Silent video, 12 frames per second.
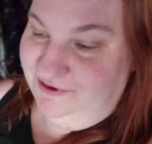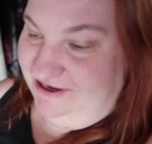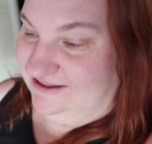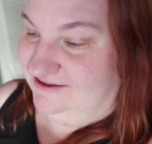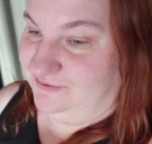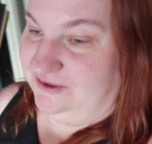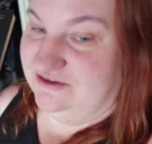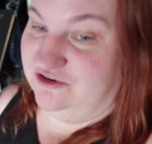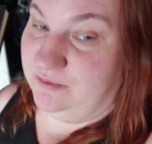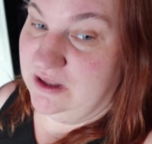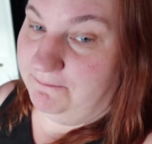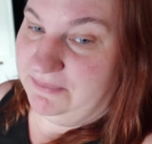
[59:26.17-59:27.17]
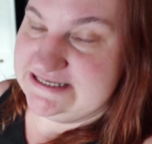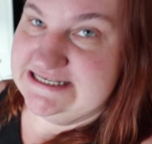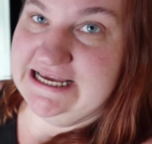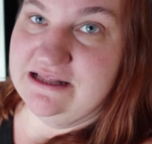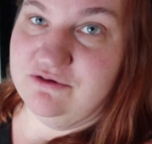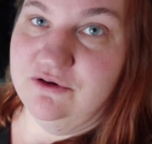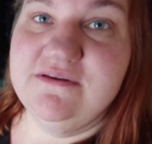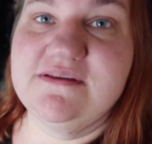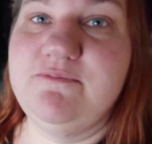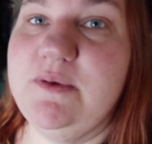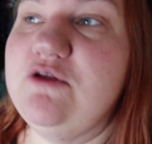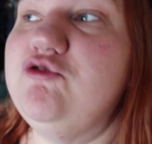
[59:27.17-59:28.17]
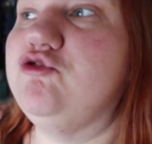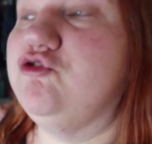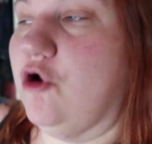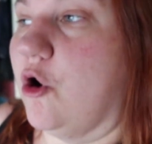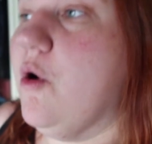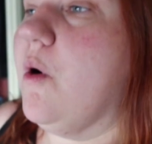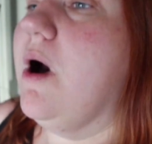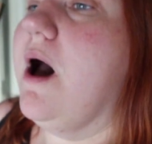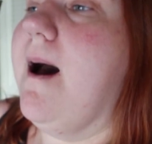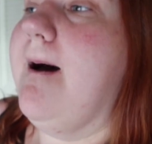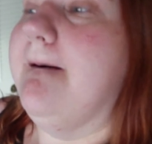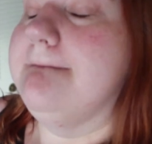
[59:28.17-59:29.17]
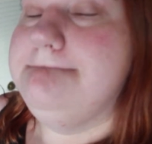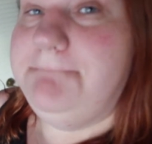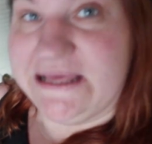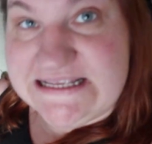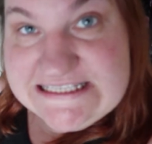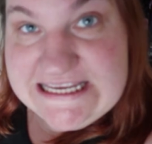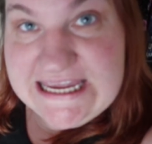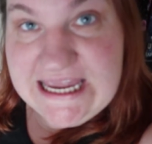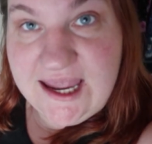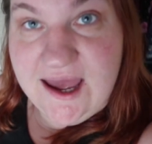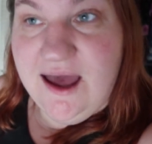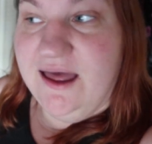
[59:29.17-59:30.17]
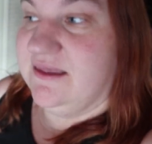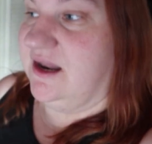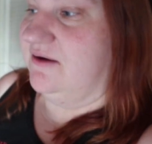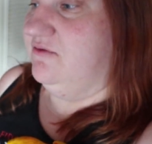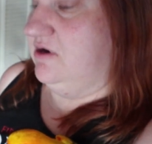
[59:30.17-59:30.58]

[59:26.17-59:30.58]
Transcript: reading this one. It took me a bit to get through because I've been so busy that I've